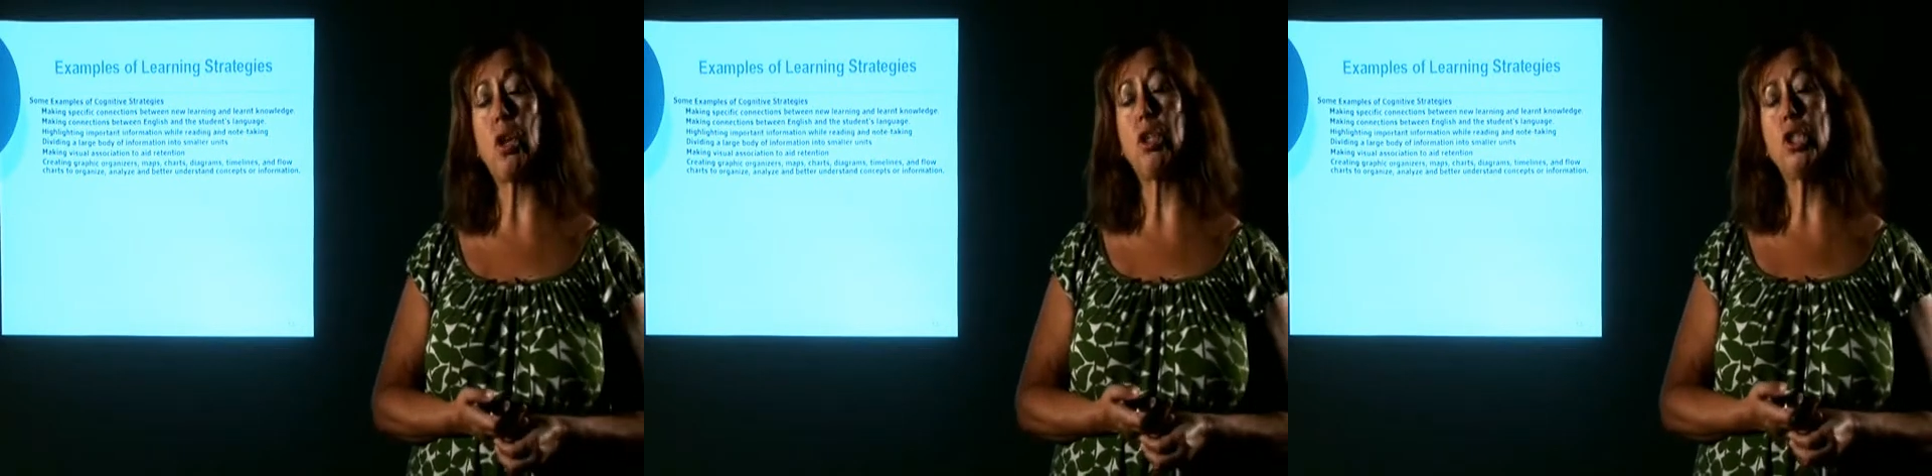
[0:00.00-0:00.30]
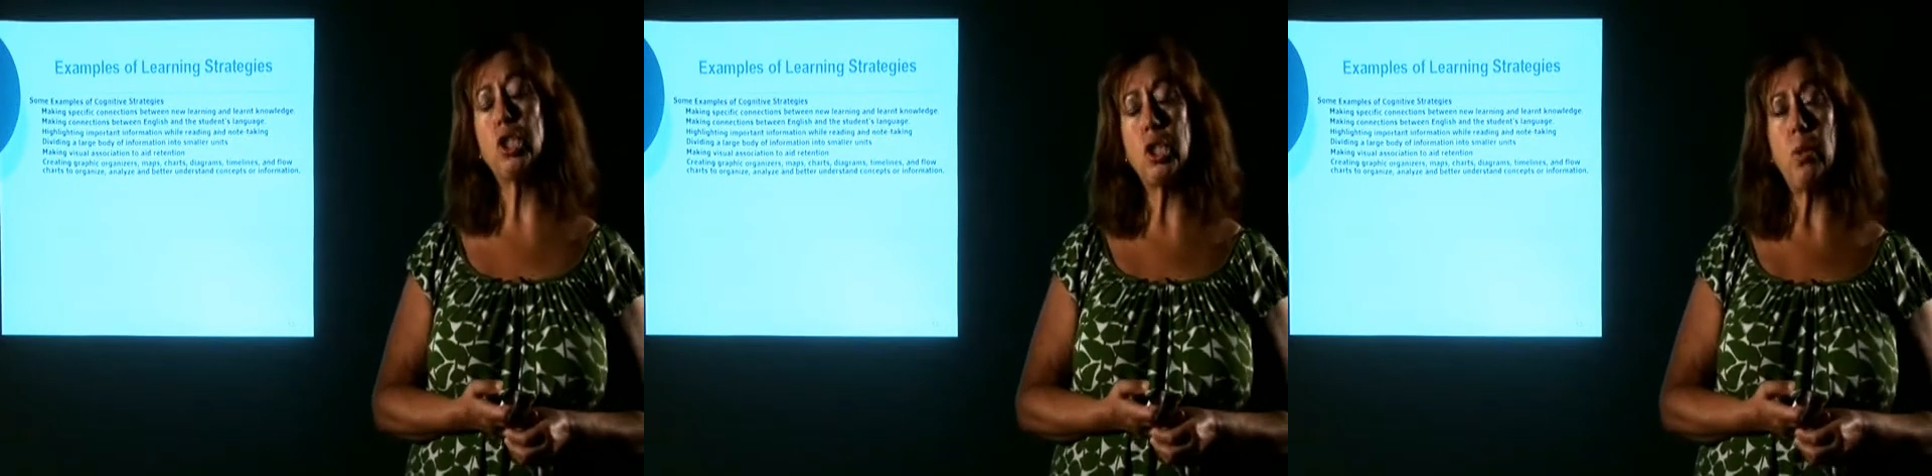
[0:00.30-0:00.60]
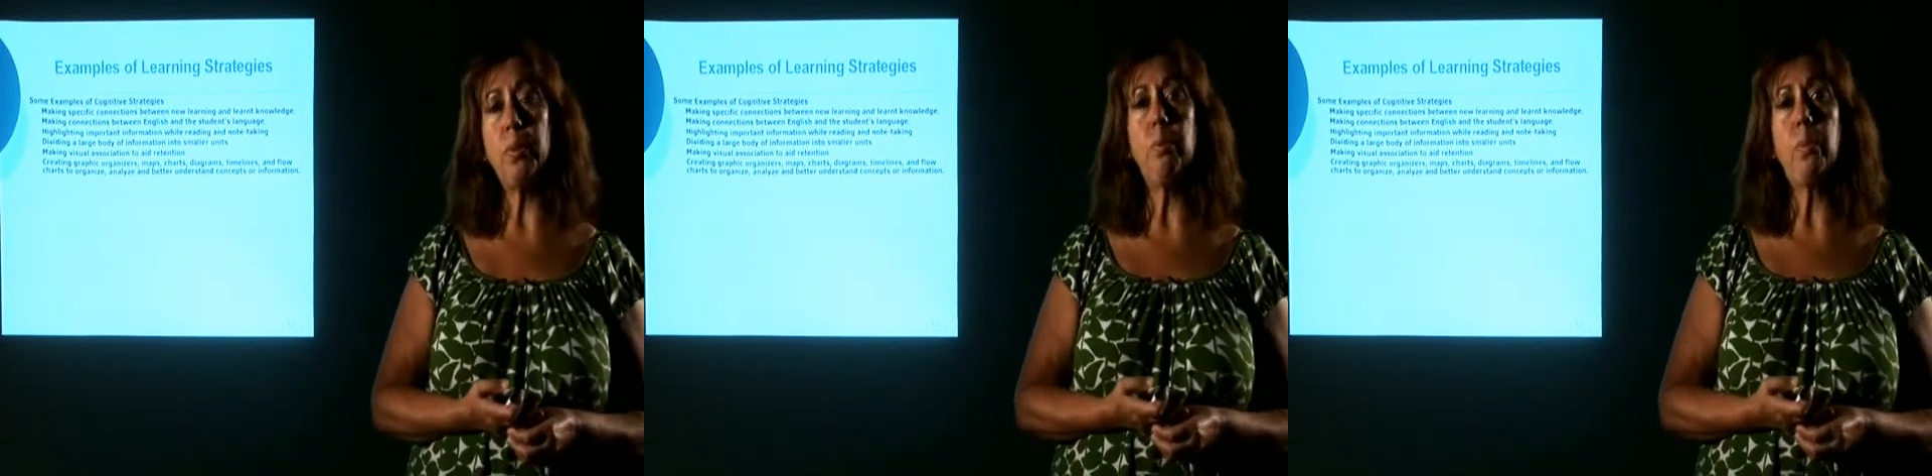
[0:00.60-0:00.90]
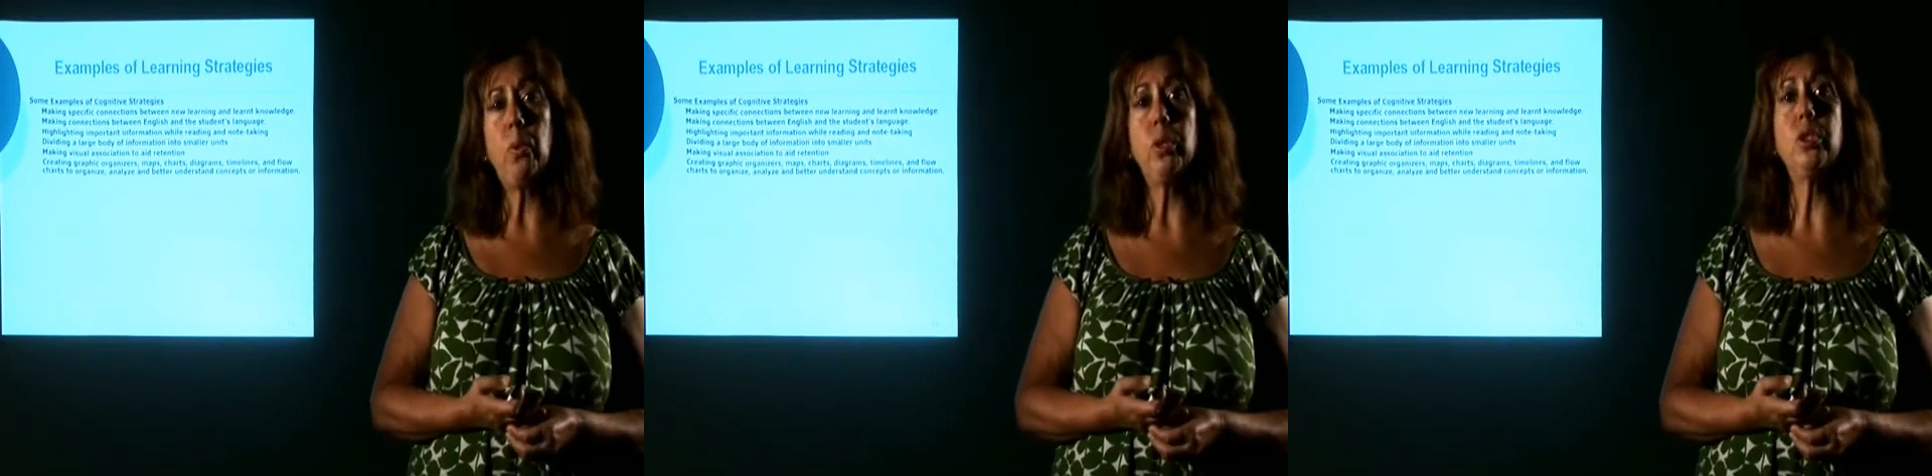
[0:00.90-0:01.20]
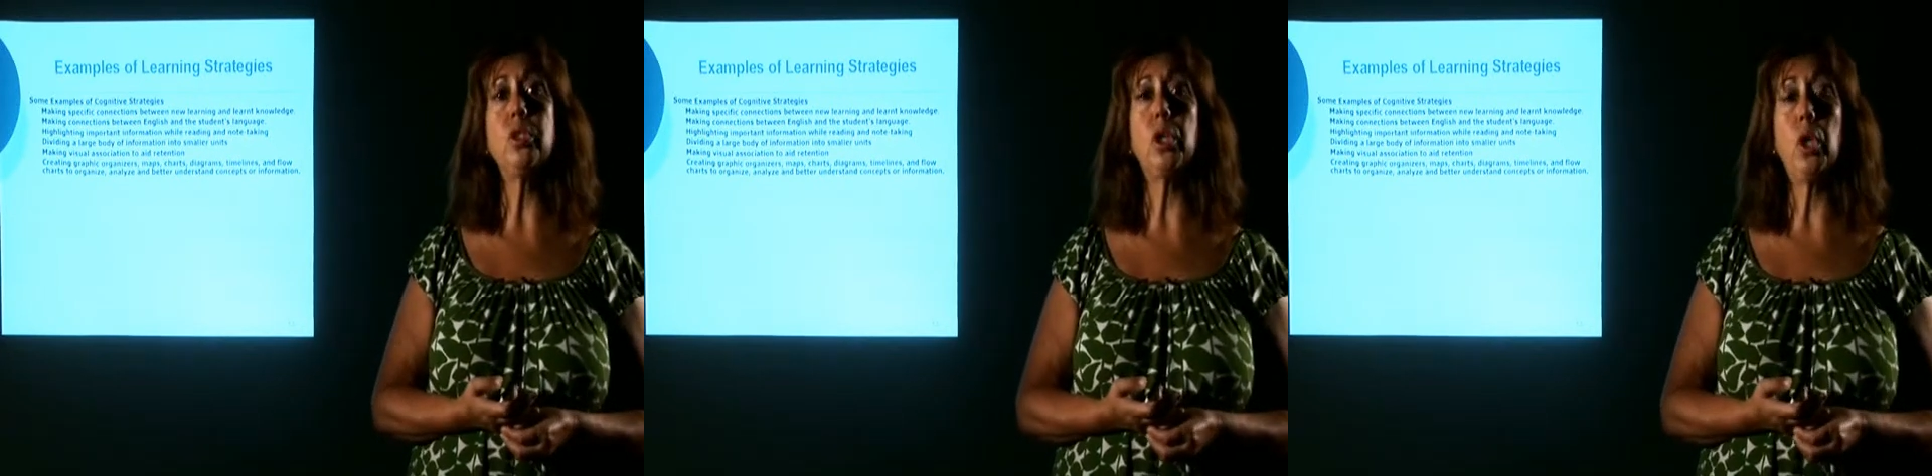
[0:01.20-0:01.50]
are so
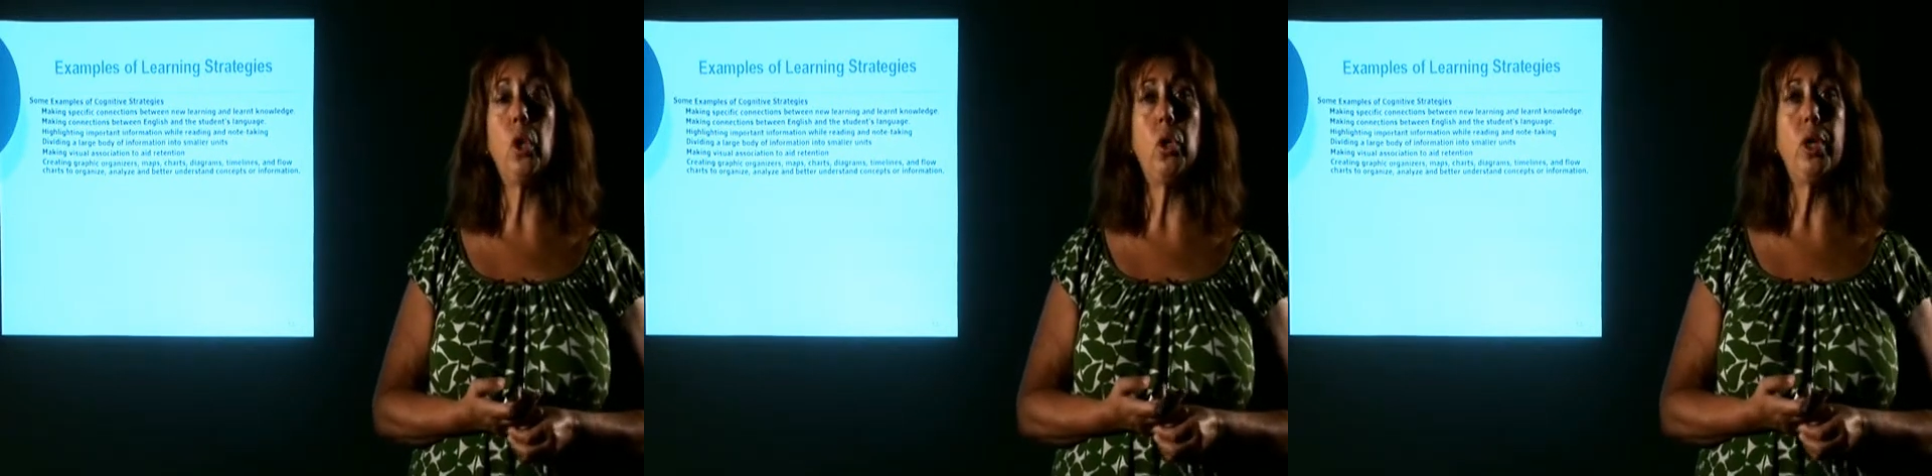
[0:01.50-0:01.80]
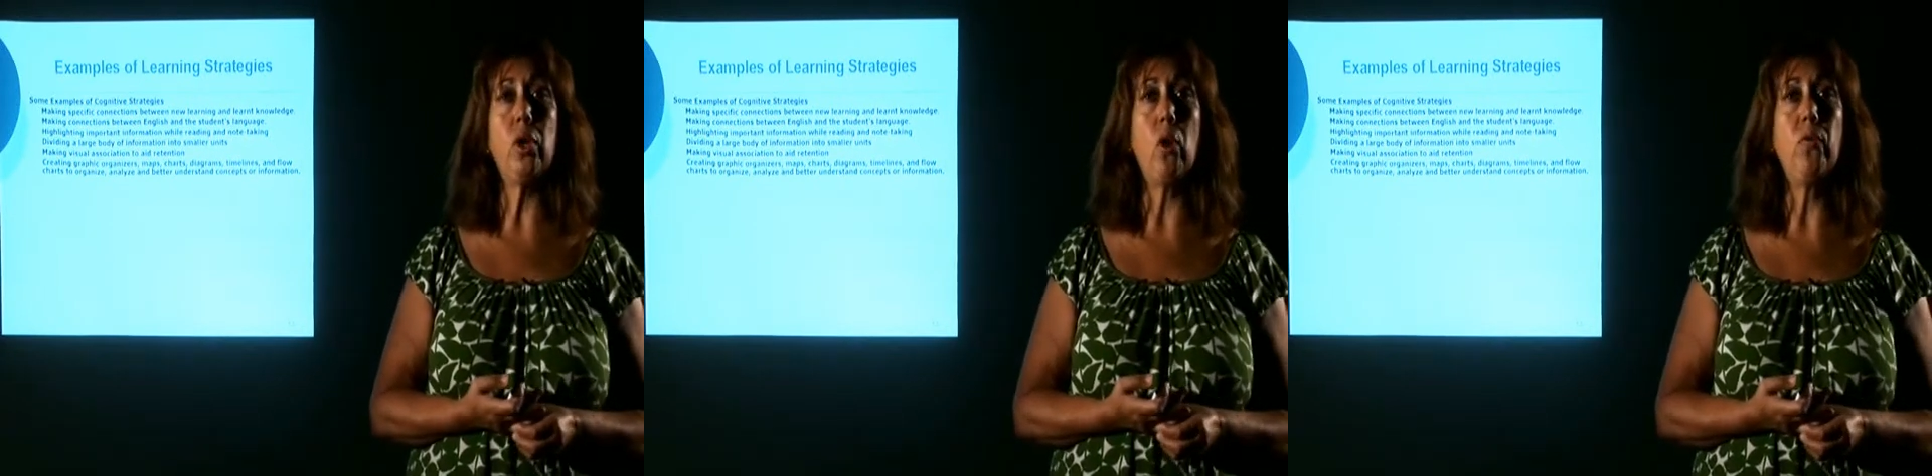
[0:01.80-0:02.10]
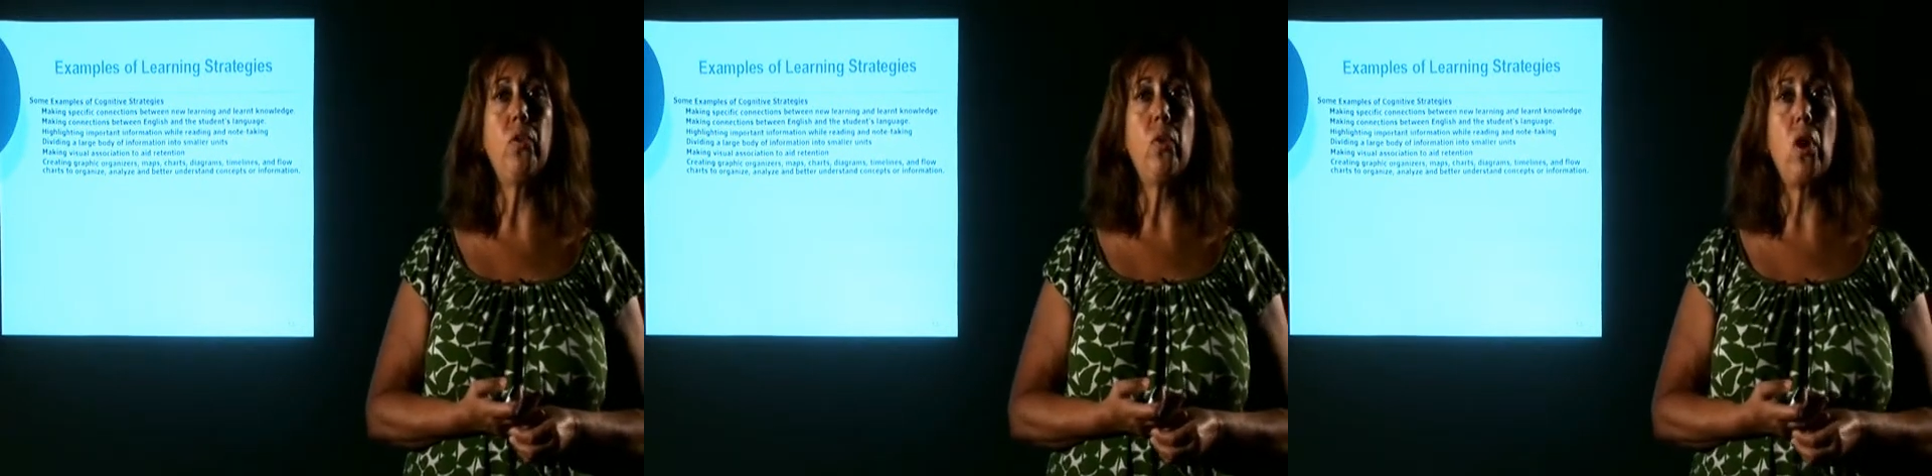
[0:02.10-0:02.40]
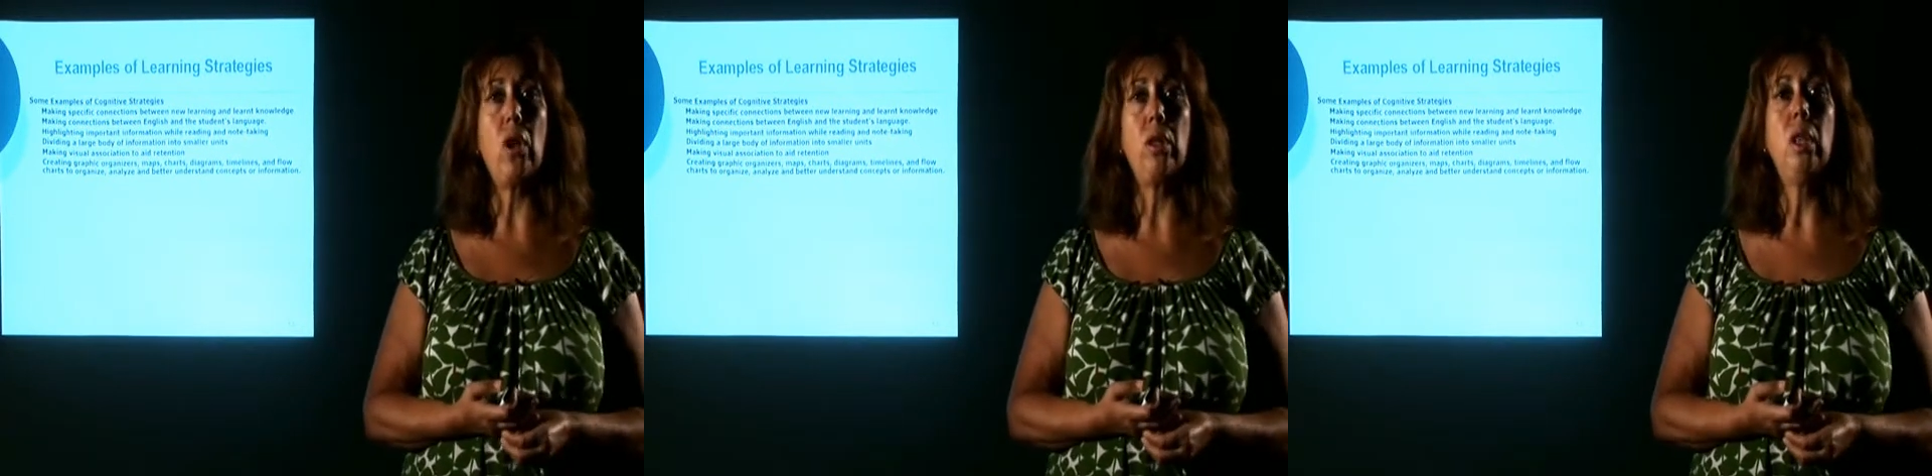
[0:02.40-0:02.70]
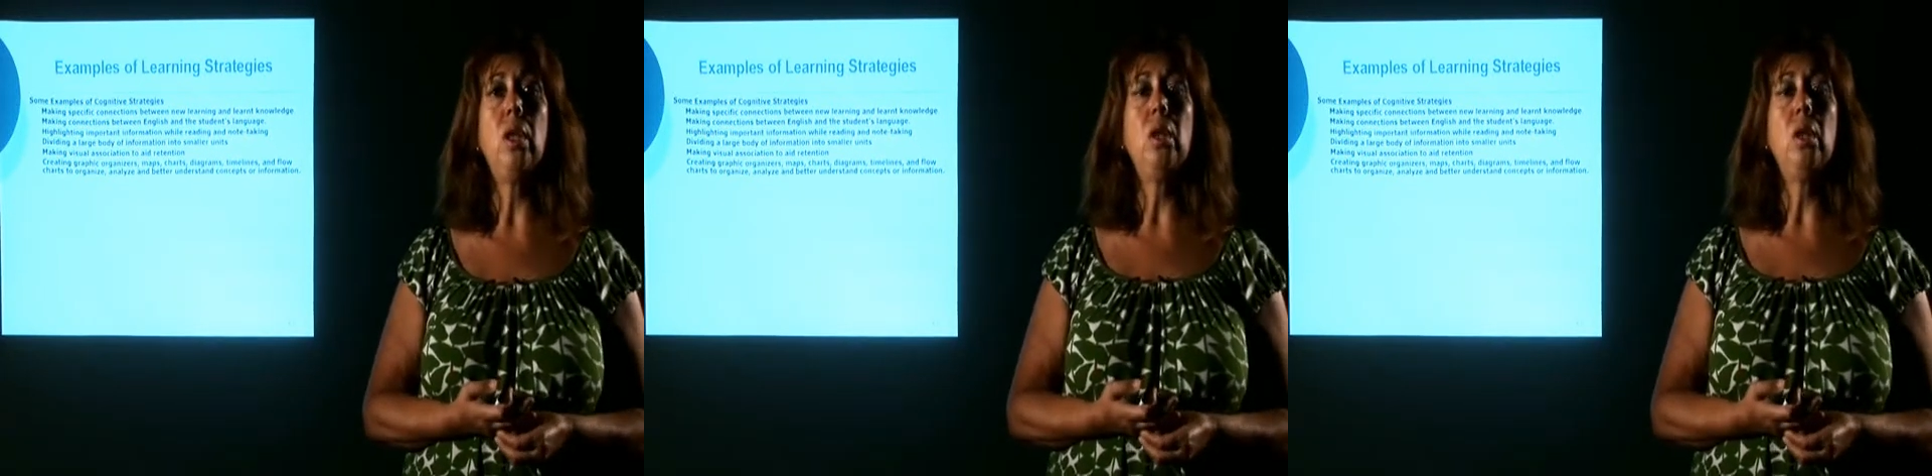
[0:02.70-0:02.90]
important to learning overall,